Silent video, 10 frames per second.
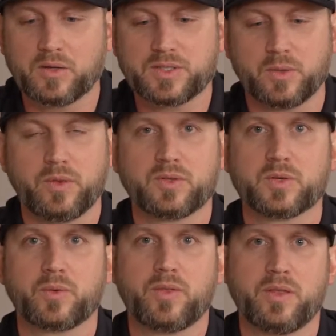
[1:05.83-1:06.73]
So those
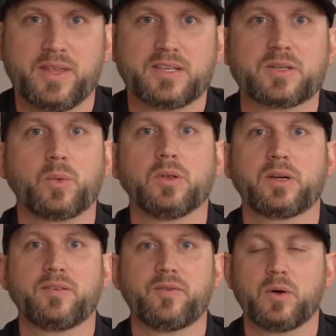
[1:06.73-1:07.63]
are the things that we're
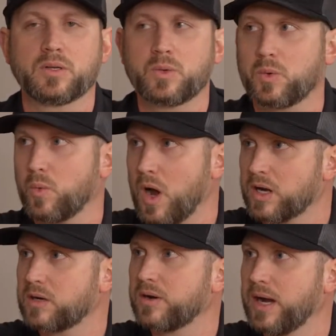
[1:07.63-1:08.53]
looking for. So we're
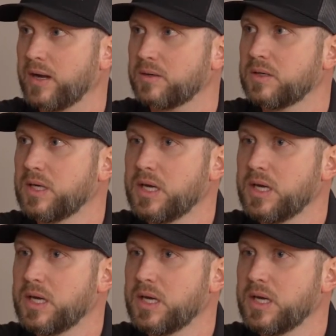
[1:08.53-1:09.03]
walking around.